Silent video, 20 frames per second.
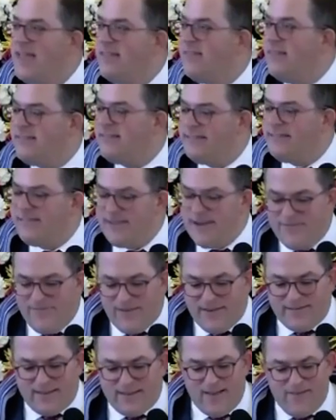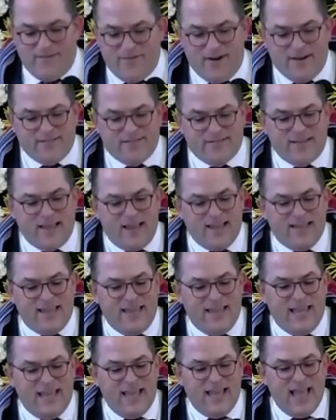the surface of our
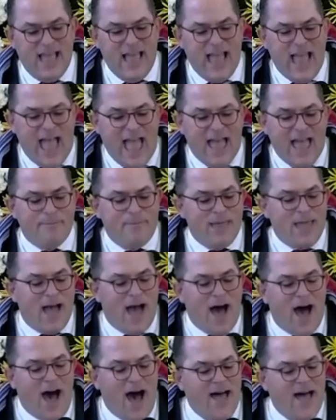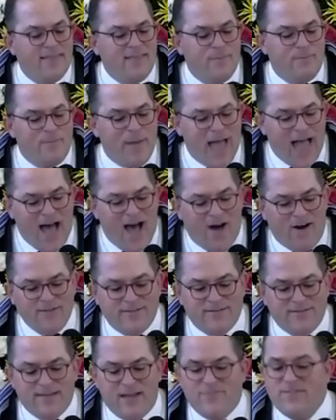psyche and beyond the
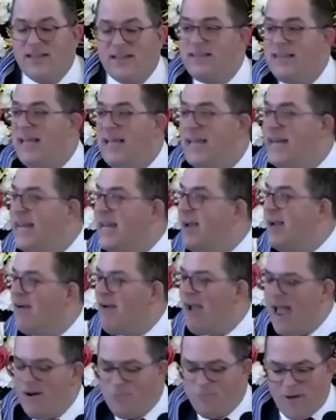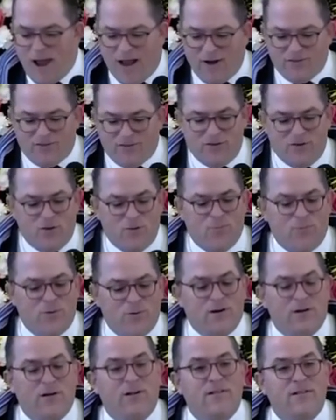bounds of the linear and rational
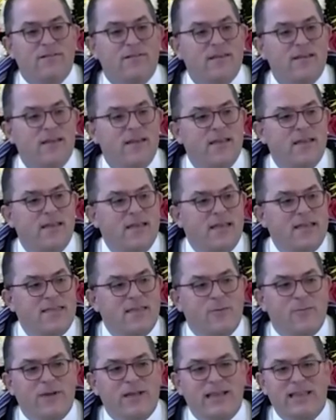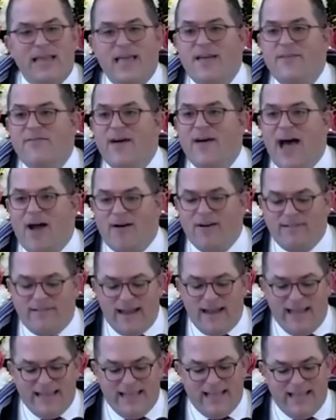world that we live our
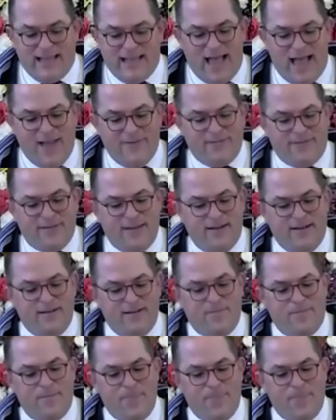daily lives in.